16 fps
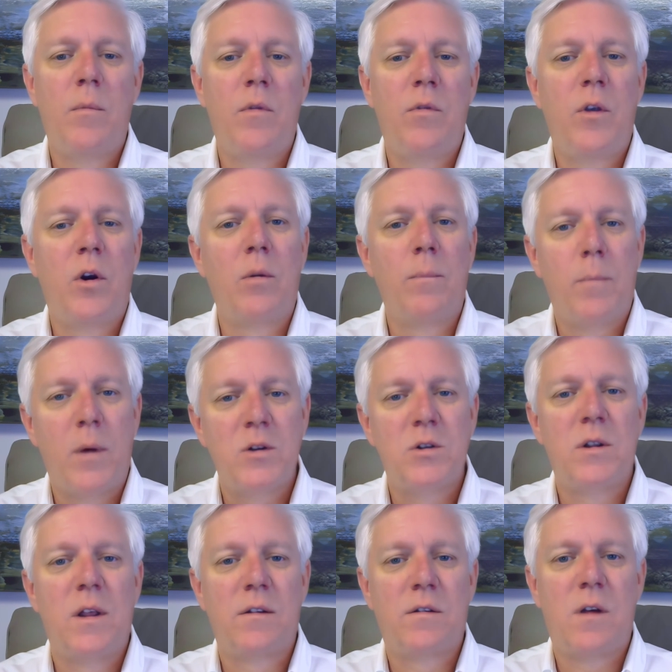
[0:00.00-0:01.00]
They're
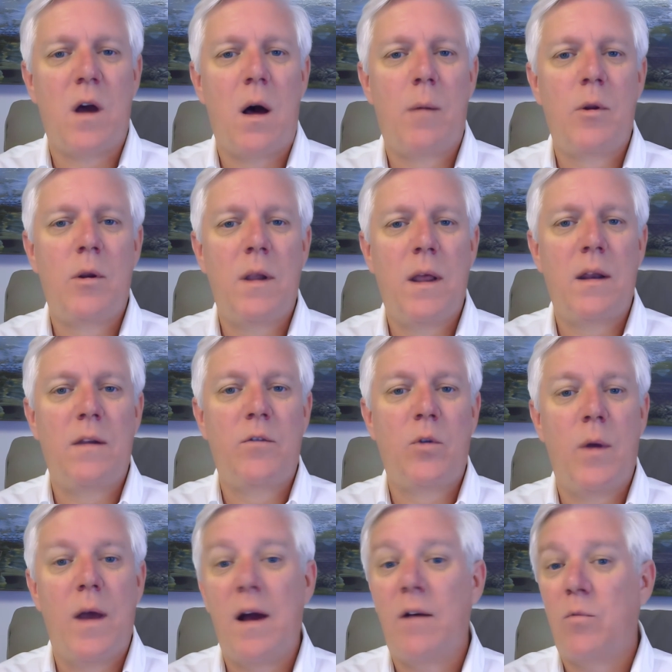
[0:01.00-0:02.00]
much less common, and if
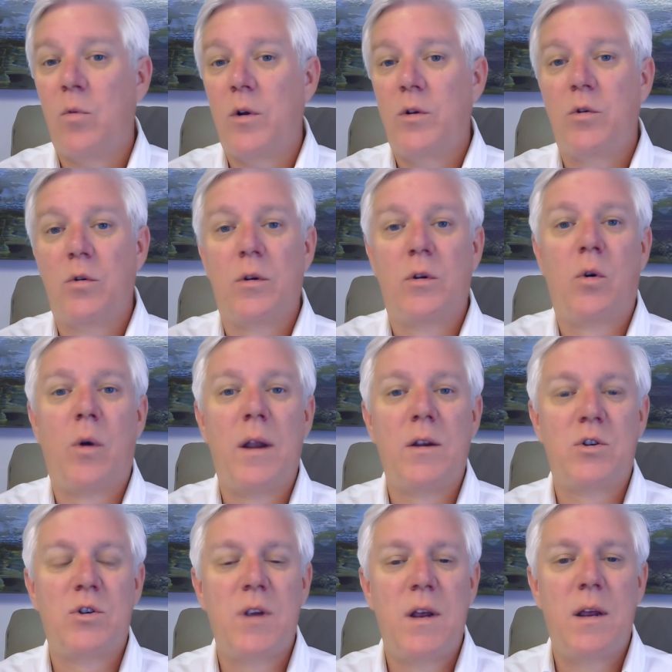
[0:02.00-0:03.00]
you have one, you're in
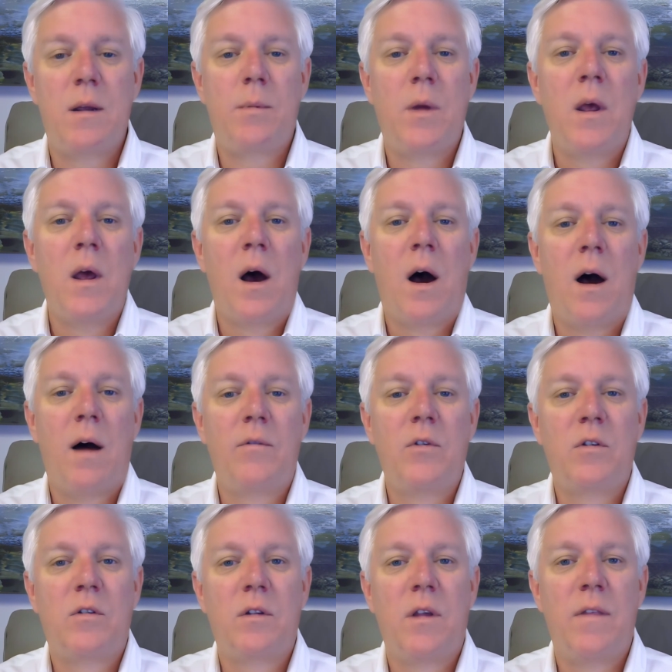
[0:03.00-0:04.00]
great shape.
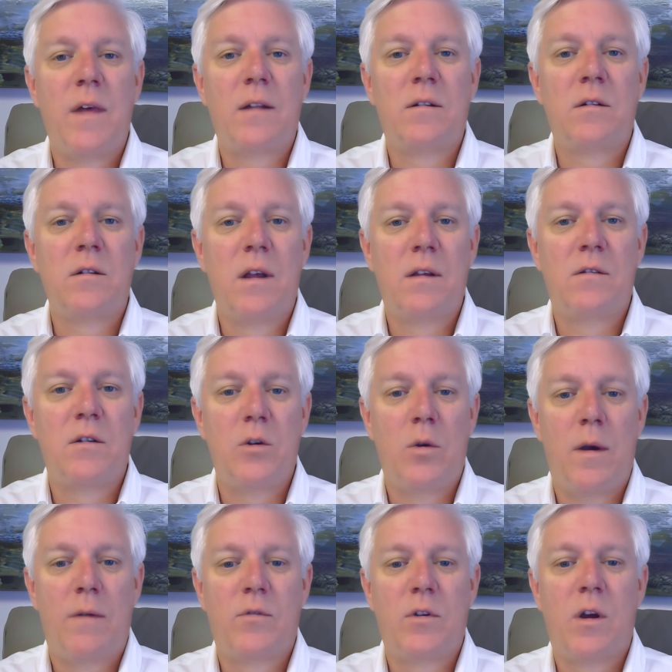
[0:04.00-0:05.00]
Obviously, that's less that
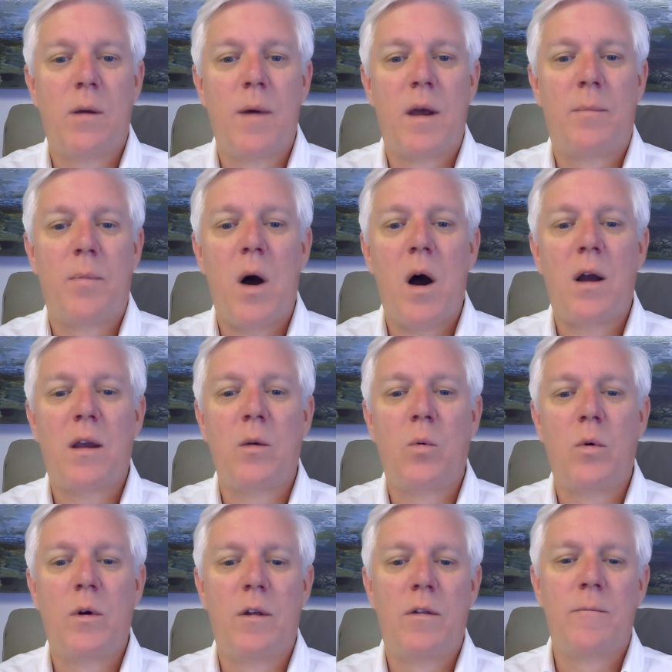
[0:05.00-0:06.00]
you have to come out of pocket
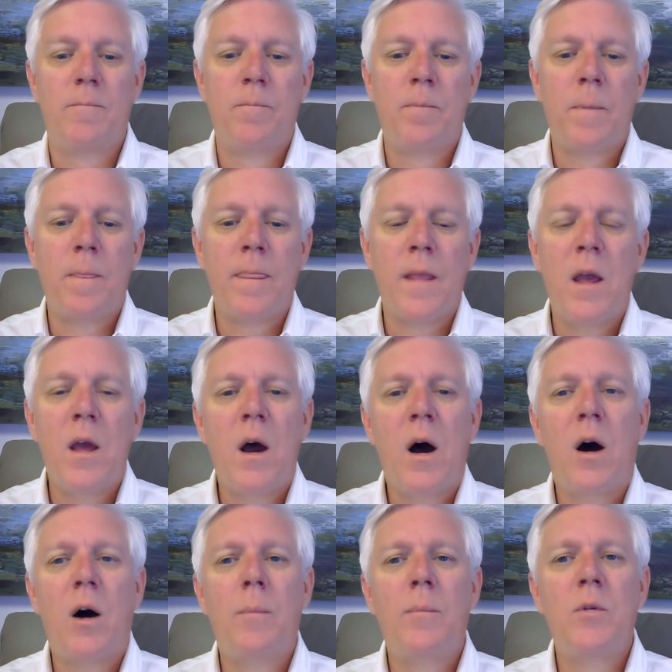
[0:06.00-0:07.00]
with.
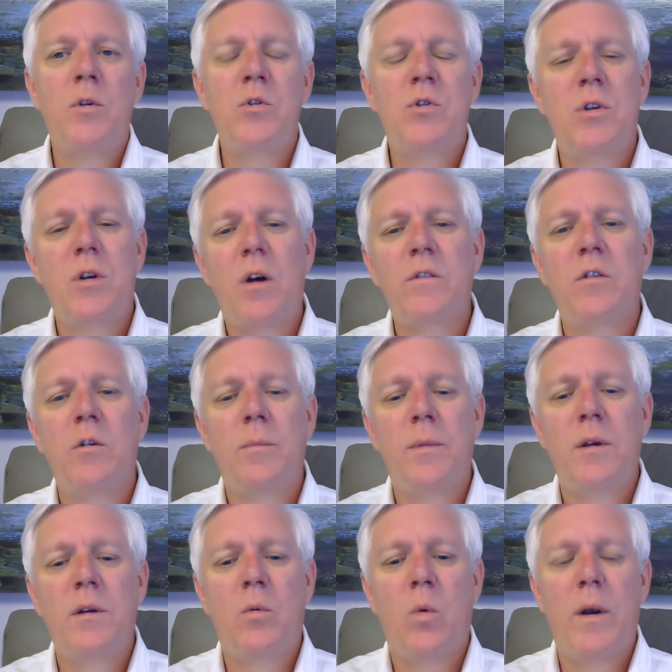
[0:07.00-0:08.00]
You should also
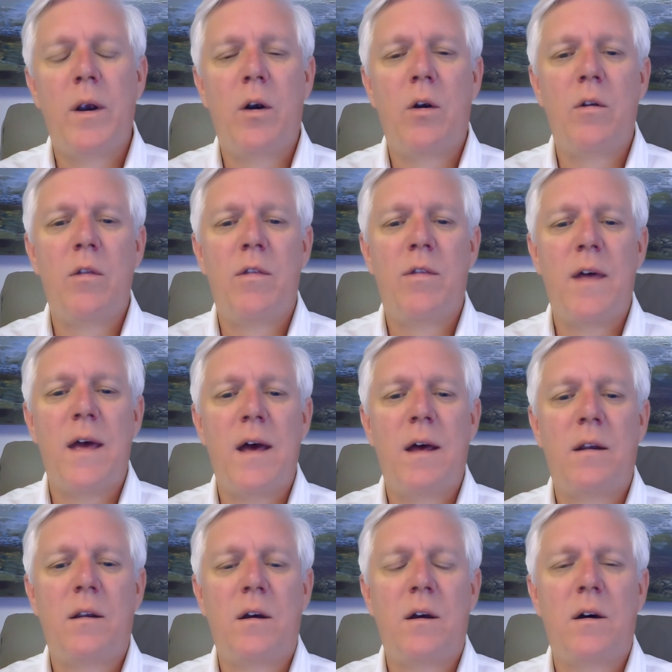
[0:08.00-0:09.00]
be aware
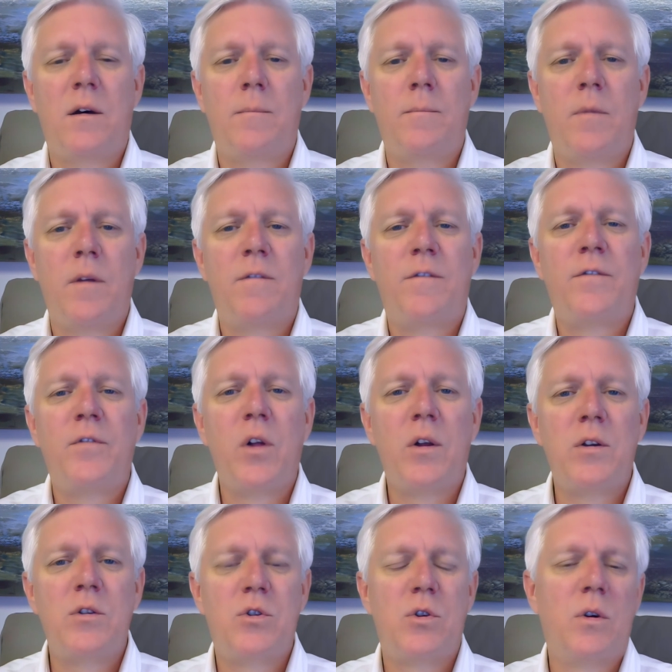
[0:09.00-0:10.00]
that
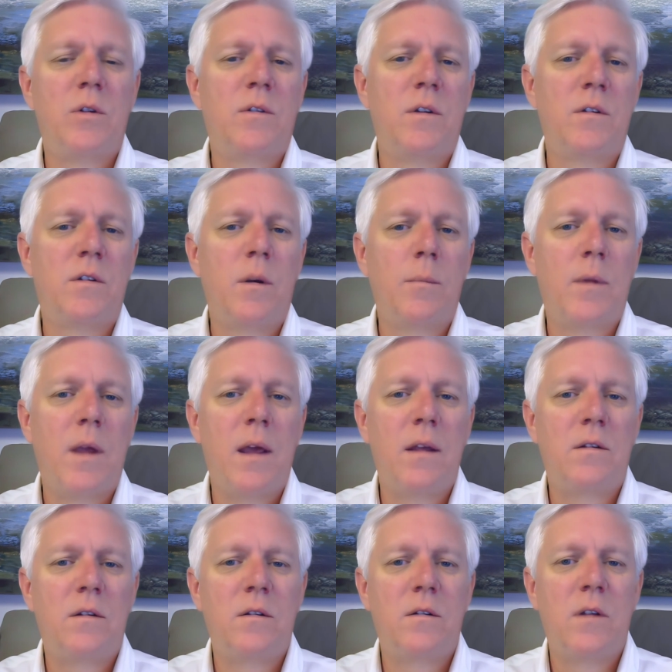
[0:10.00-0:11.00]
flood insurance in some
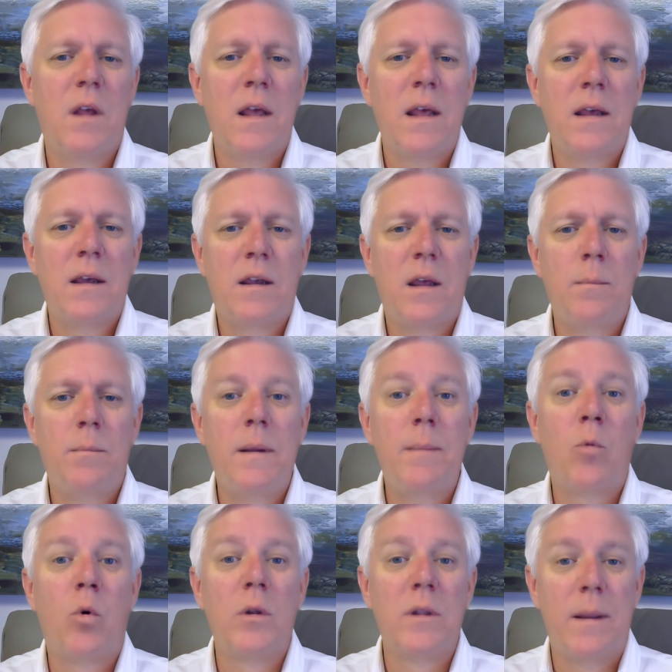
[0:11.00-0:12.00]
cases can be
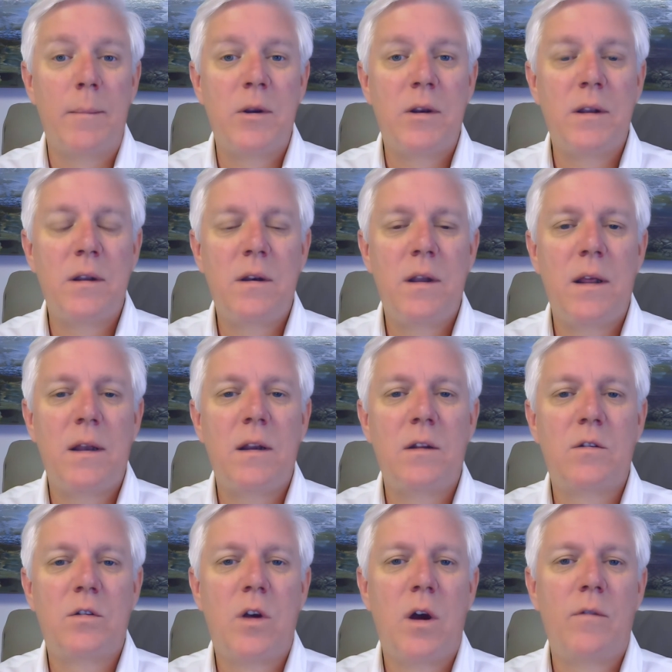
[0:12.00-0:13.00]
more limited in
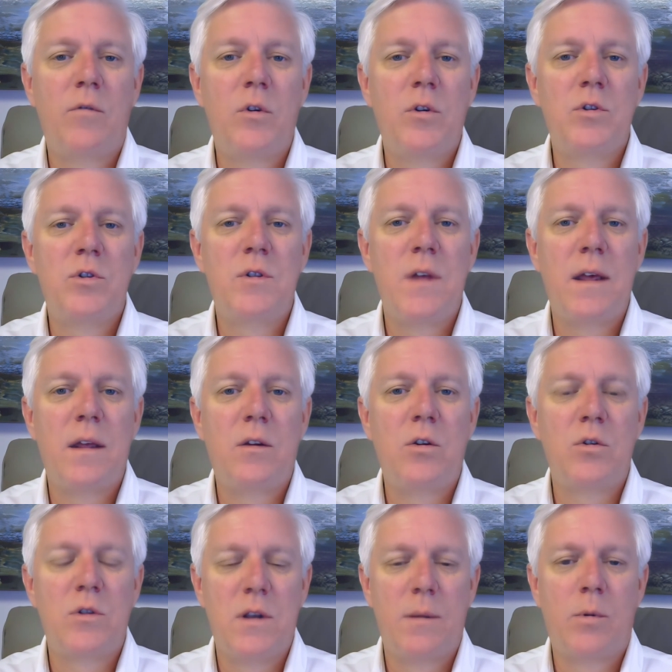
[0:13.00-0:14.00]
its coverage than
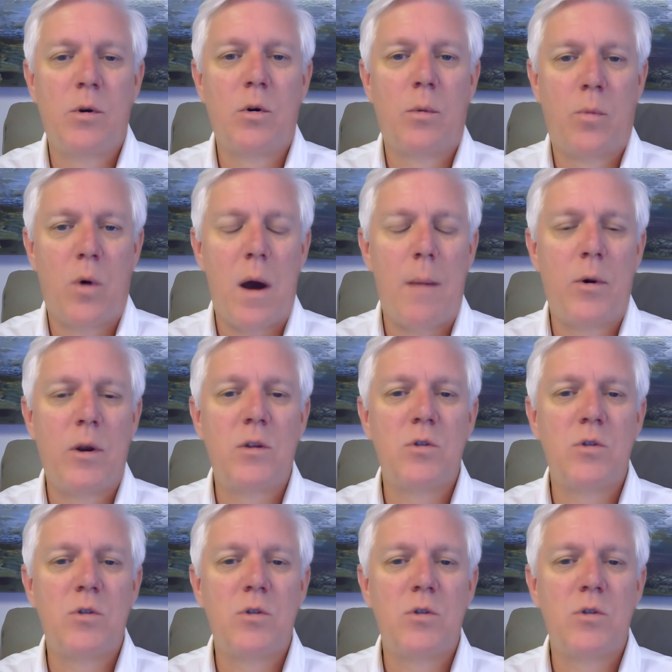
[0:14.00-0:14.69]
your typical property